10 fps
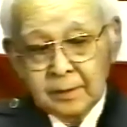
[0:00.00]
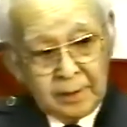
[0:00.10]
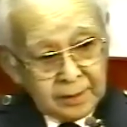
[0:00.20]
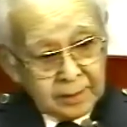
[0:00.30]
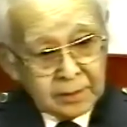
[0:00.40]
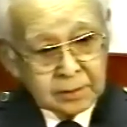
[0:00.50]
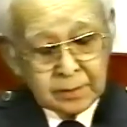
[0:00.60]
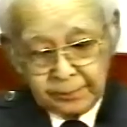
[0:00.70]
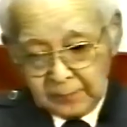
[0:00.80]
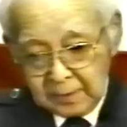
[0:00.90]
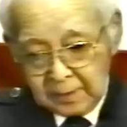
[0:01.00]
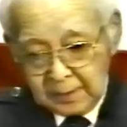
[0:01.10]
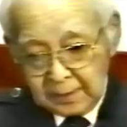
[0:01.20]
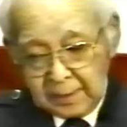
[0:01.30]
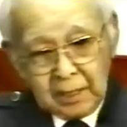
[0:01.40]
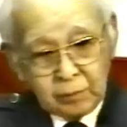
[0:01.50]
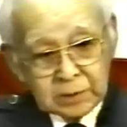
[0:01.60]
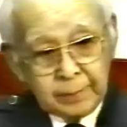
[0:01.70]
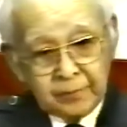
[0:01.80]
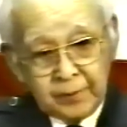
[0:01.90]
And these man
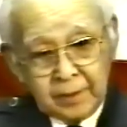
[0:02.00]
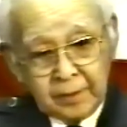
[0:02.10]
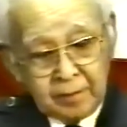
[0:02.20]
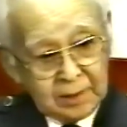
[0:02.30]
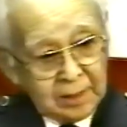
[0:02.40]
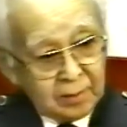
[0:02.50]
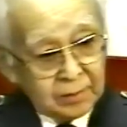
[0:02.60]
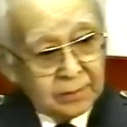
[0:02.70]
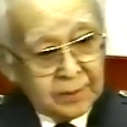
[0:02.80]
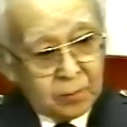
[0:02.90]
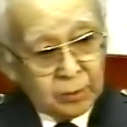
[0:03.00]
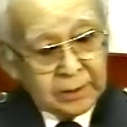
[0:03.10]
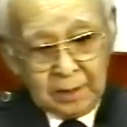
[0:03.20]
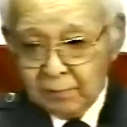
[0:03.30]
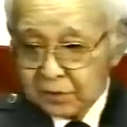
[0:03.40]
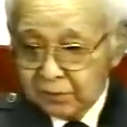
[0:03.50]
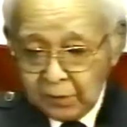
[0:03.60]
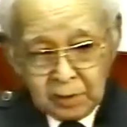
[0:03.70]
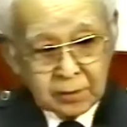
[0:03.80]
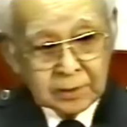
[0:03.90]
found out there are a lot of Okinawa
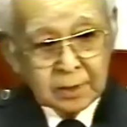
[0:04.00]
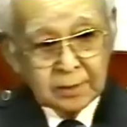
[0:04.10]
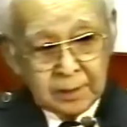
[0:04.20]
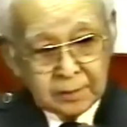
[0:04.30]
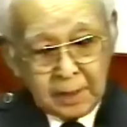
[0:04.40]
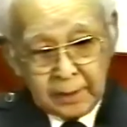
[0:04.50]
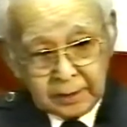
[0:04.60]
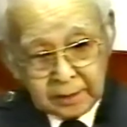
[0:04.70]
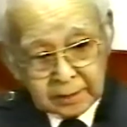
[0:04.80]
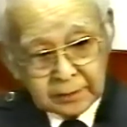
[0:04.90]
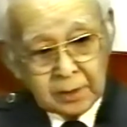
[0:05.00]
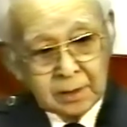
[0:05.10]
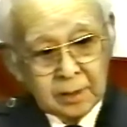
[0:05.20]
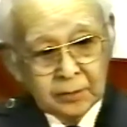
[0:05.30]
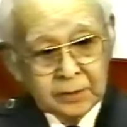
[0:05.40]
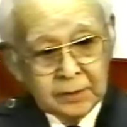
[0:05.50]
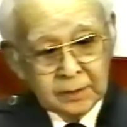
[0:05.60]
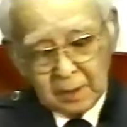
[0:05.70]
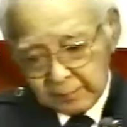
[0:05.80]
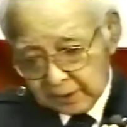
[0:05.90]
civilians hiding in the dugout,
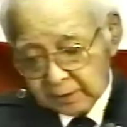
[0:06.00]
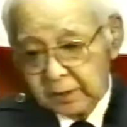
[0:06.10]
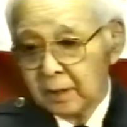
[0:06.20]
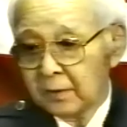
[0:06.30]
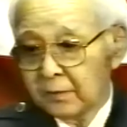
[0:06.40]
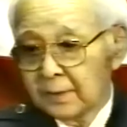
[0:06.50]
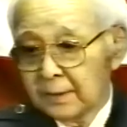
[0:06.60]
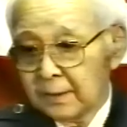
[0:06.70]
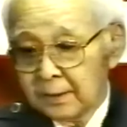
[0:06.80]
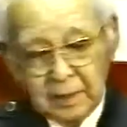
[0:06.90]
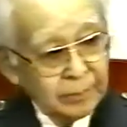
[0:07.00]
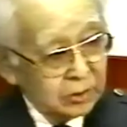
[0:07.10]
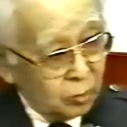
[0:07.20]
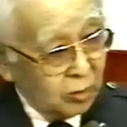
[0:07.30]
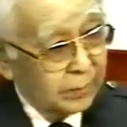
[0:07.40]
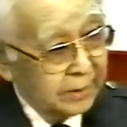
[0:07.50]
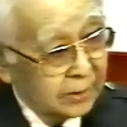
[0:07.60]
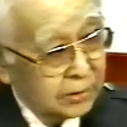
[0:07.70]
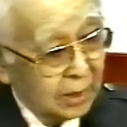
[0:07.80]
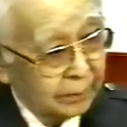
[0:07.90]
I mean a cave. They've been told by
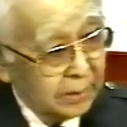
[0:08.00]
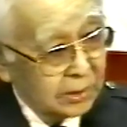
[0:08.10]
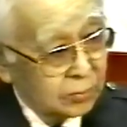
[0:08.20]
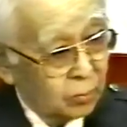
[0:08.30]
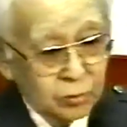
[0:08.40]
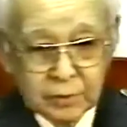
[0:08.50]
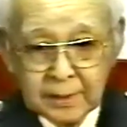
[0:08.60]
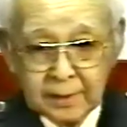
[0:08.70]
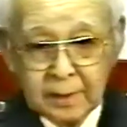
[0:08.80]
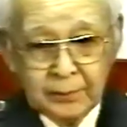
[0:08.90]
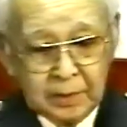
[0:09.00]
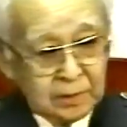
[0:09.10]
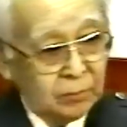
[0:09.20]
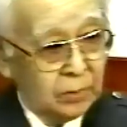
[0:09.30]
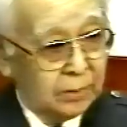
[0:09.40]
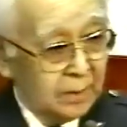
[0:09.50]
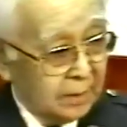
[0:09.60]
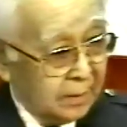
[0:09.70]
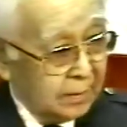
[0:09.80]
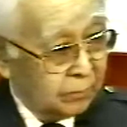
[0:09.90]
the Japanese soldiers and Americans would
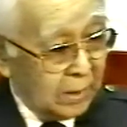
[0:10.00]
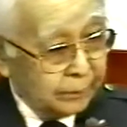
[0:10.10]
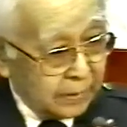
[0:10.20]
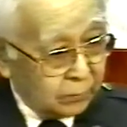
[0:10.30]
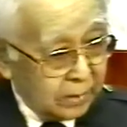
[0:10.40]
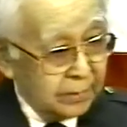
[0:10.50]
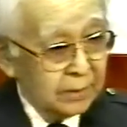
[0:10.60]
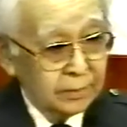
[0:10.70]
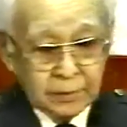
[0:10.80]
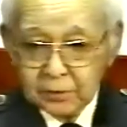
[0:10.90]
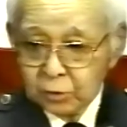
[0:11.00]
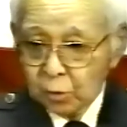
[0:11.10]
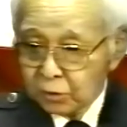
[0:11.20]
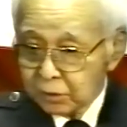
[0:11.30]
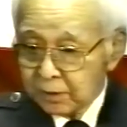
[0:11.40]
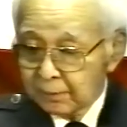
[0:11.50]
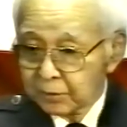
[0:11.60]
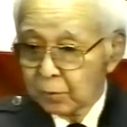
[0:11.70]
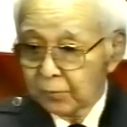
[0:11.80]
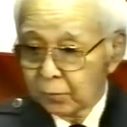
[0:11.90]
rape the women, torture them, and
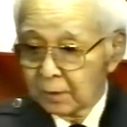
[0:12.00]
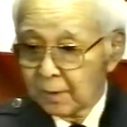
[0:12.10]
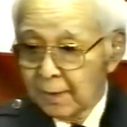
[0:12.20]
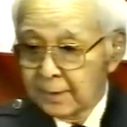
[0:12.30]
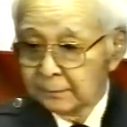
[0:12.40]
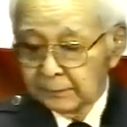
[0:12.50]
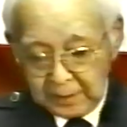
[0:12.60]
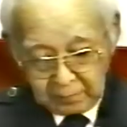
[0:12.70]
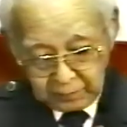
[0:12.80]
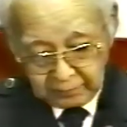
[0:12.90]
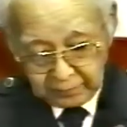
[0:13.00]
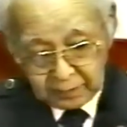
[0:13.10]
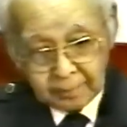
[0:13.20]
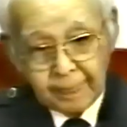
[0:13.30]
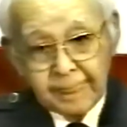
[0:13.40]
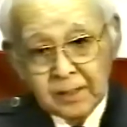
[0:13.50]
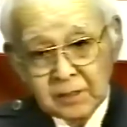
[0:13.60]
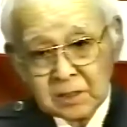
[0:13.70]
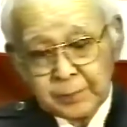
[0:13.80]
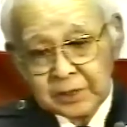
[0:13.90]
so forth. However,
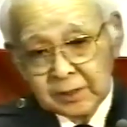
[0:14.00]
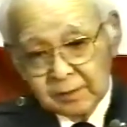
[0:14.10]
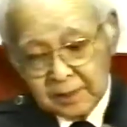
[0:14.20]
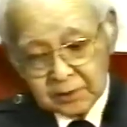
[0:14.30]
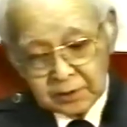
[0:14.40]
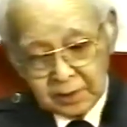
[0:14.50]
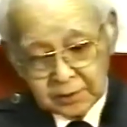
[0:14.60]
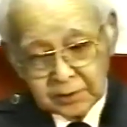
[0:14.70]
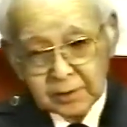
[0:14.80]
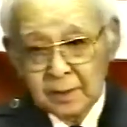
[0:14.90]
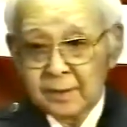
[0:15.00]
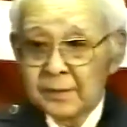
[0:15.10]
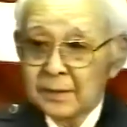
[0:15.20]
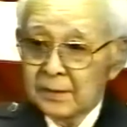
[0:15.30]
this particular instance, uh,